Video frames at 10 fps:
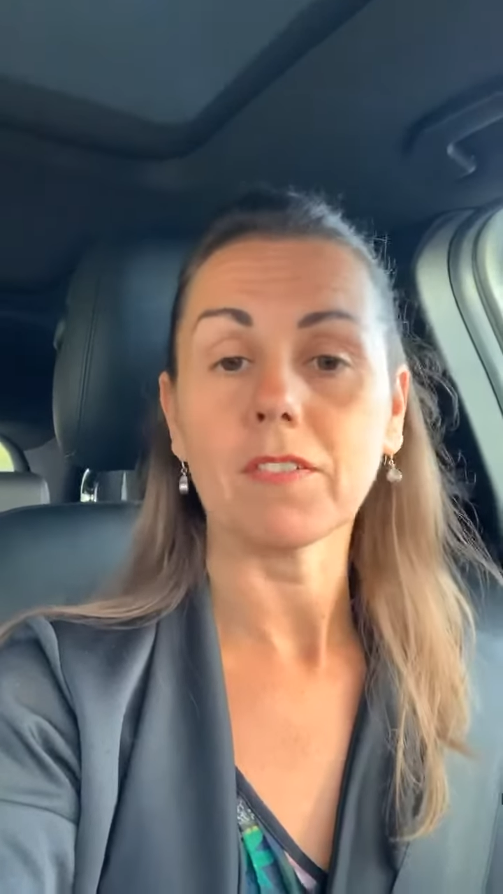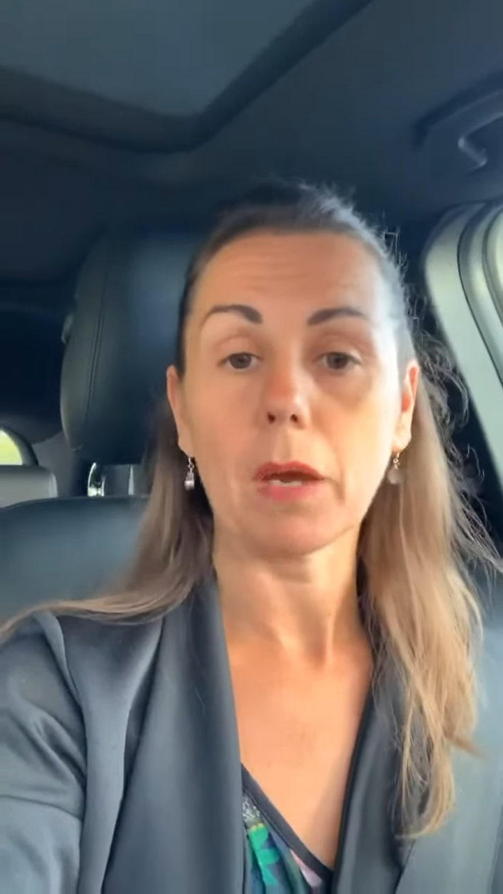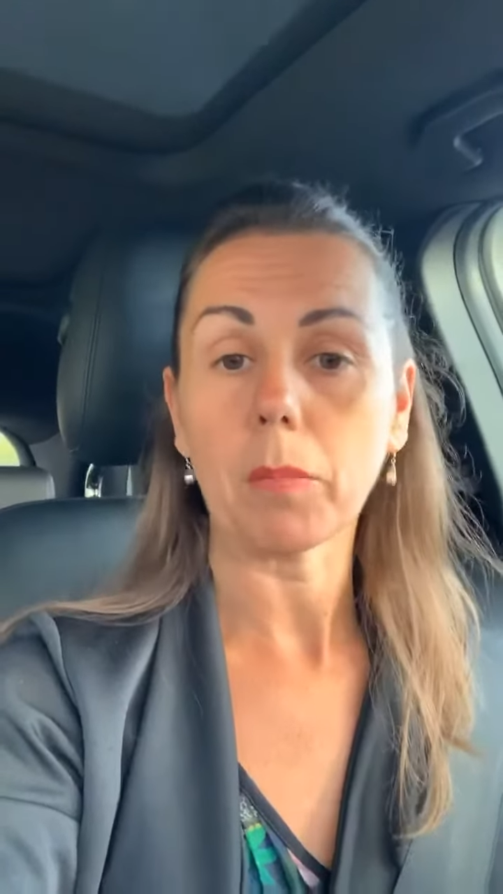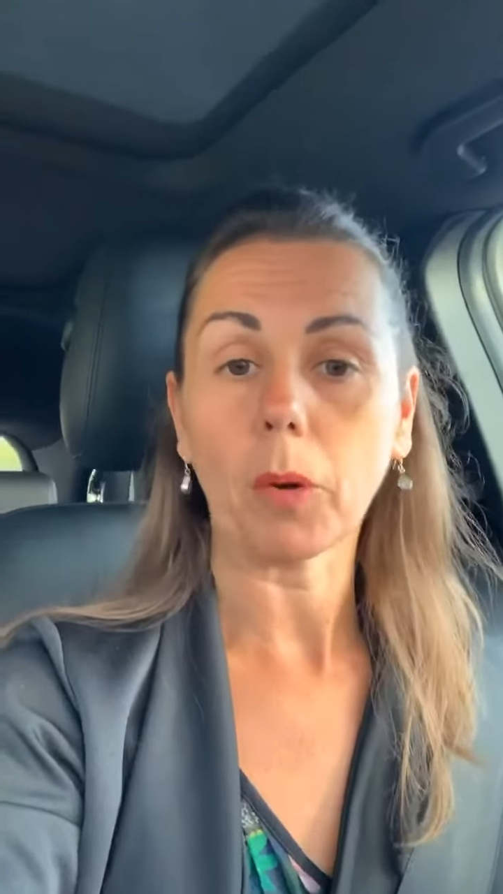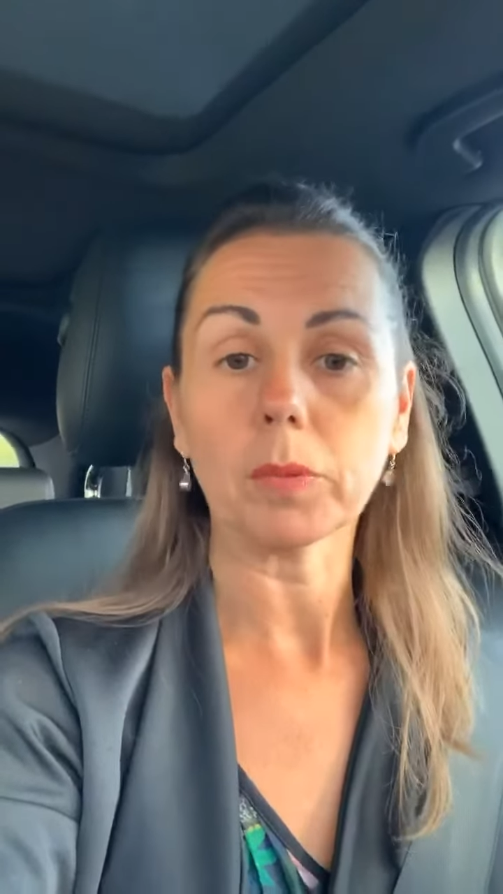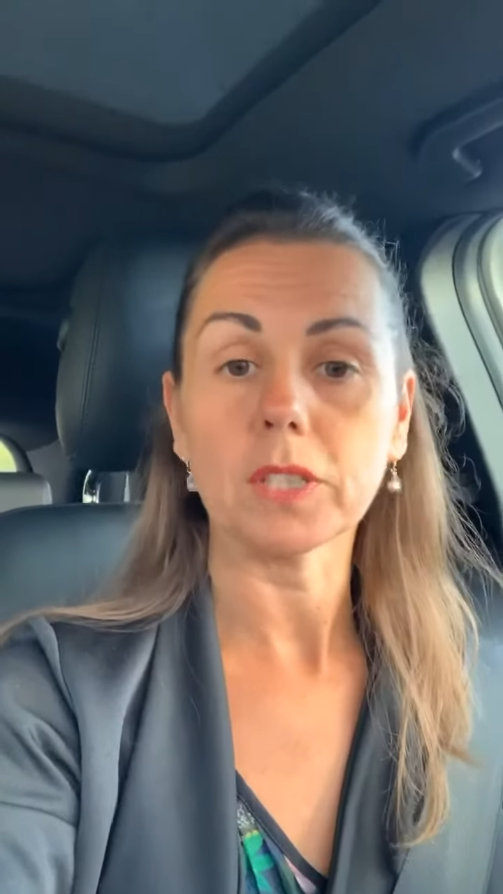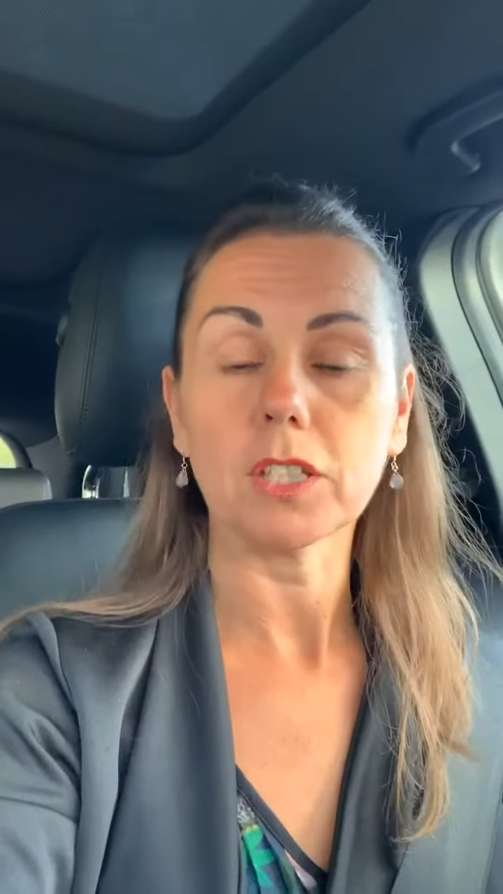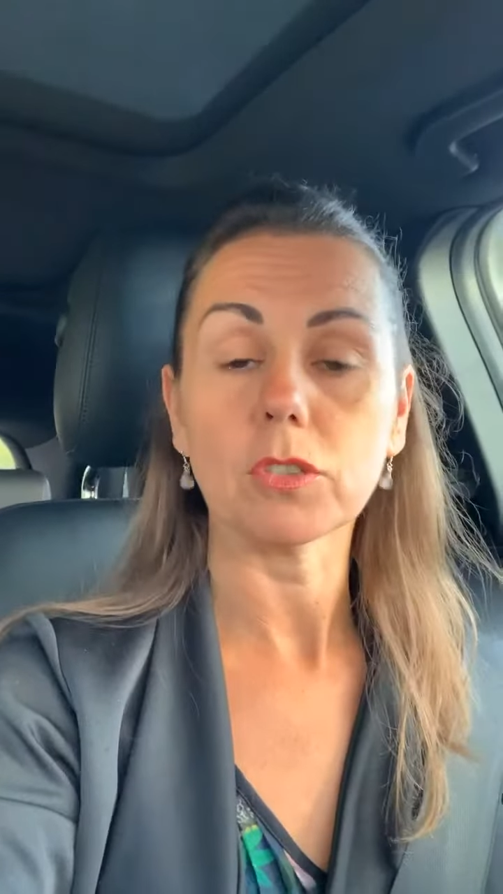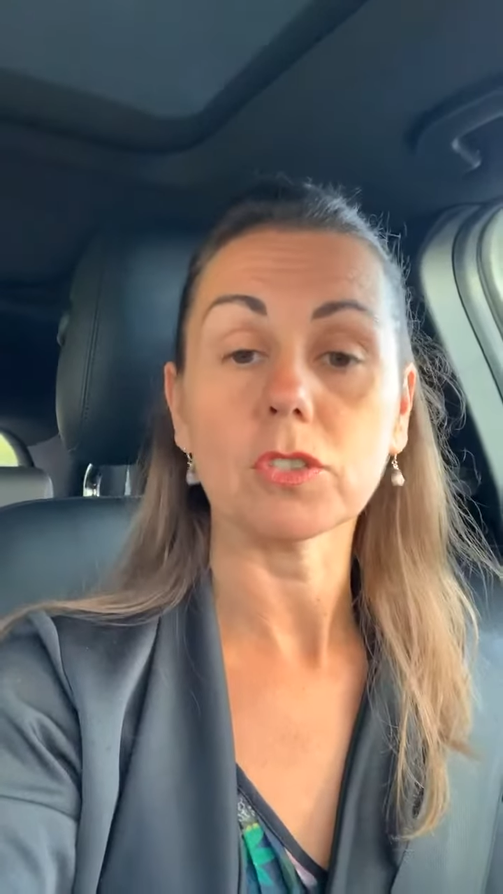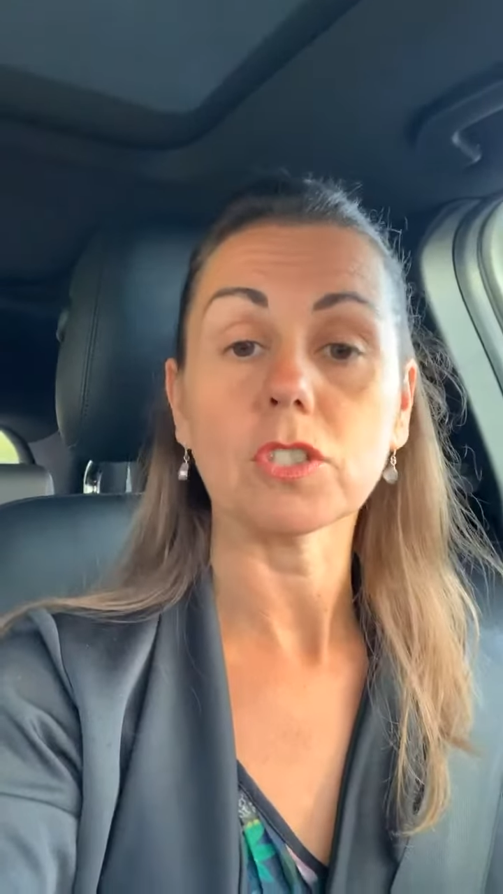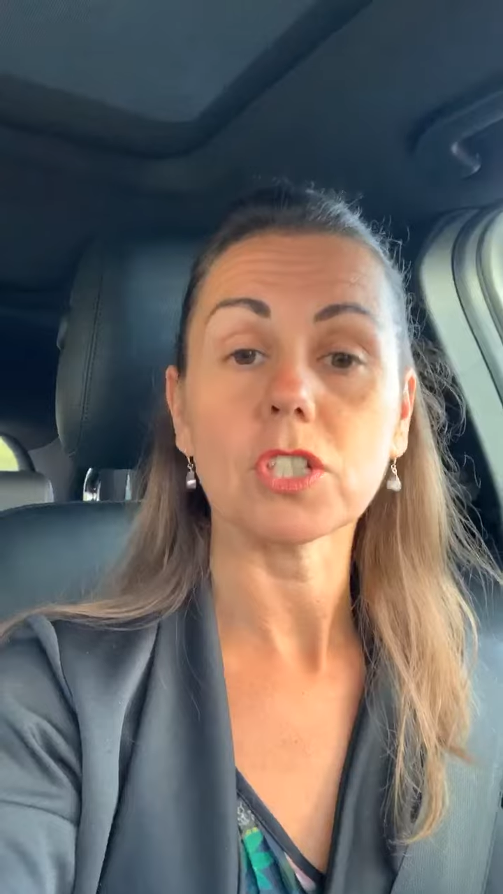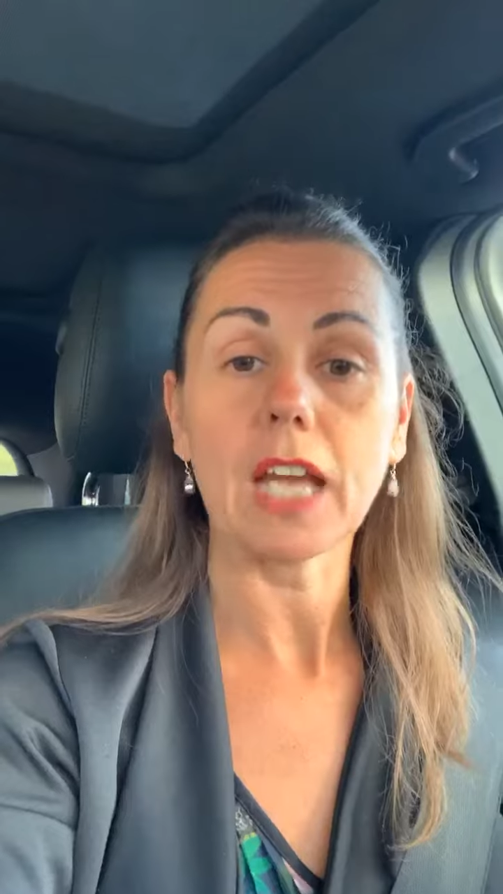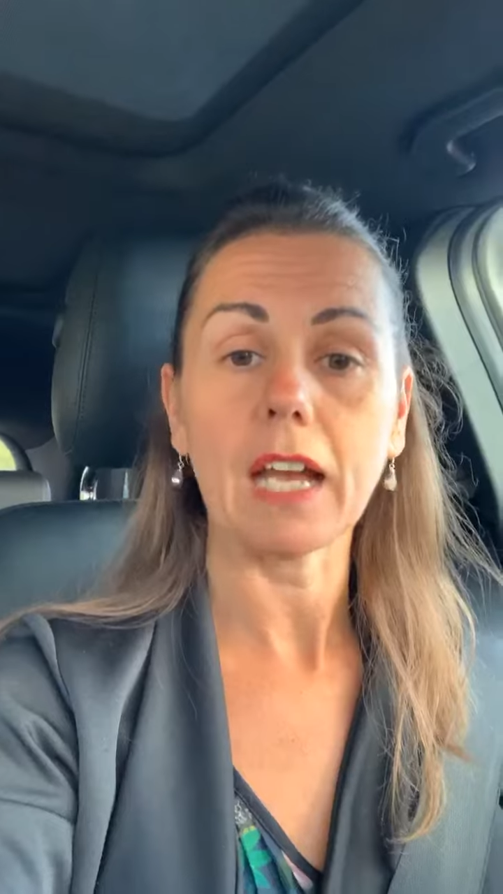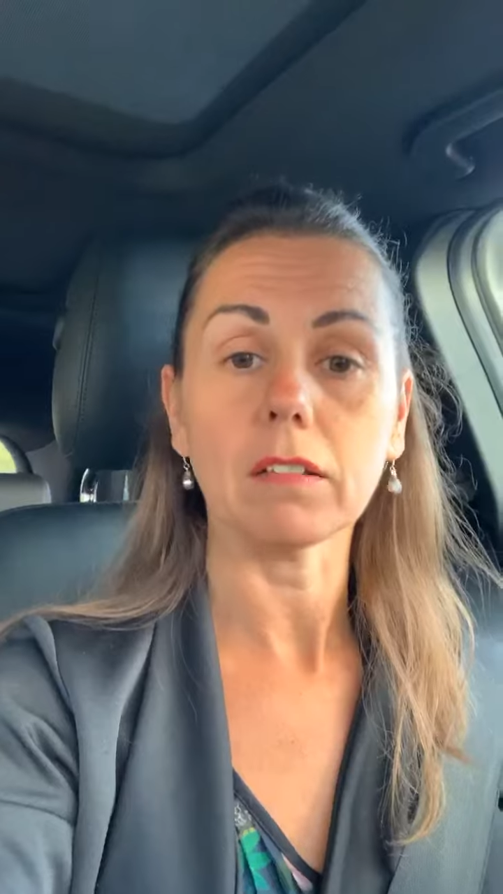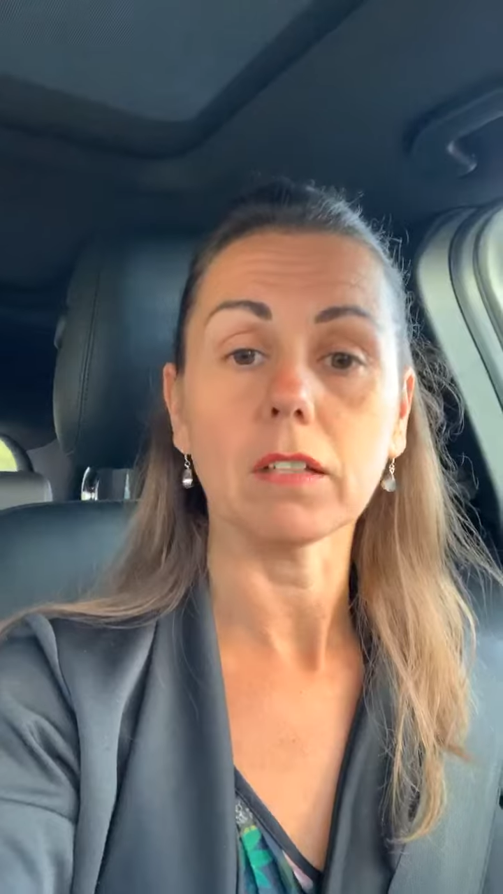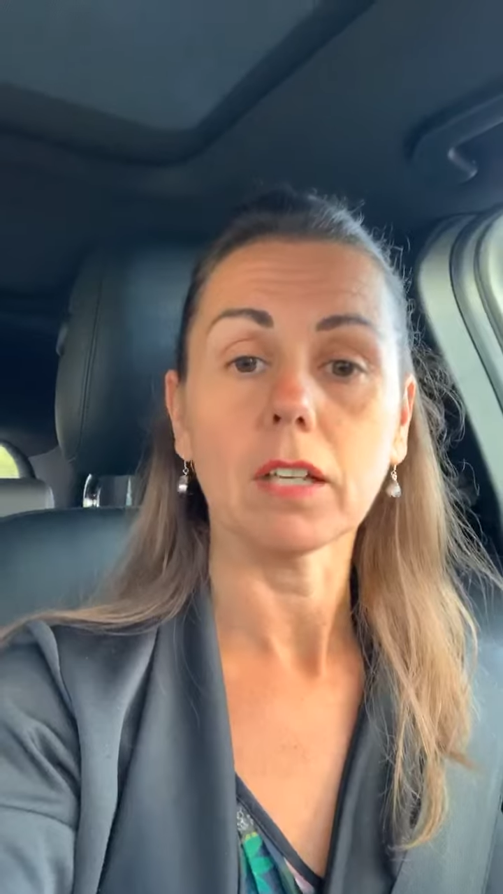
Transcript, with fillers: that property doesn't sell.